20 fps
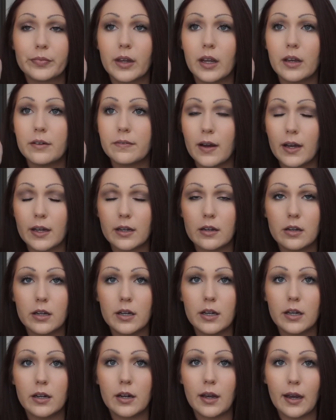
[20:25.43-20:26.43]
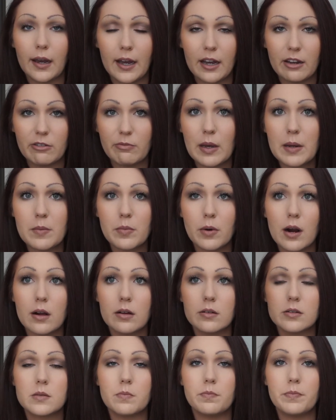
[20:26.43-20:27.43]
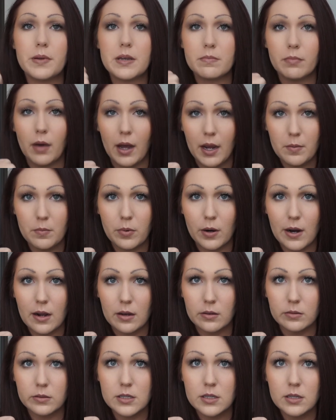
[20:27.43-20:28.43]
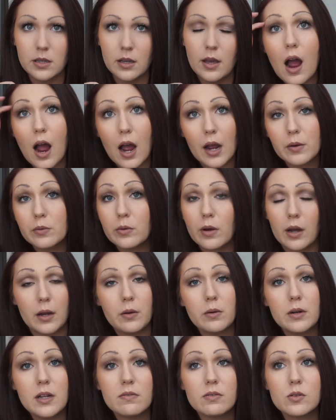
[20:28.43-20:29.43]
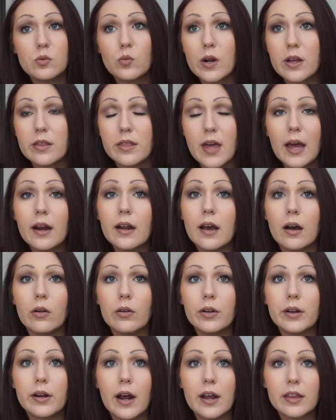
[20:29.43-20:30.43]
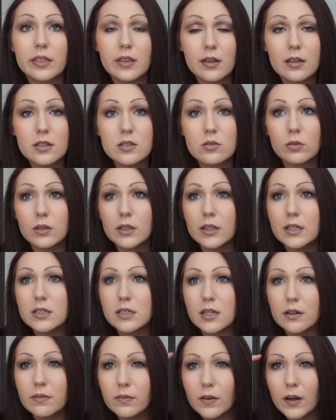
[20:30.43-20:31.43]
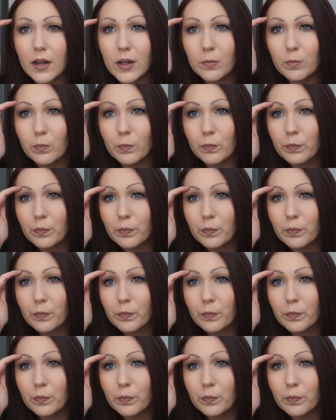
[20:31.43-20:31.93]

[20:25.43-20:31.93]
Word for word: If I could have my brows be my brows, I, I would even wear that out. I think it's really different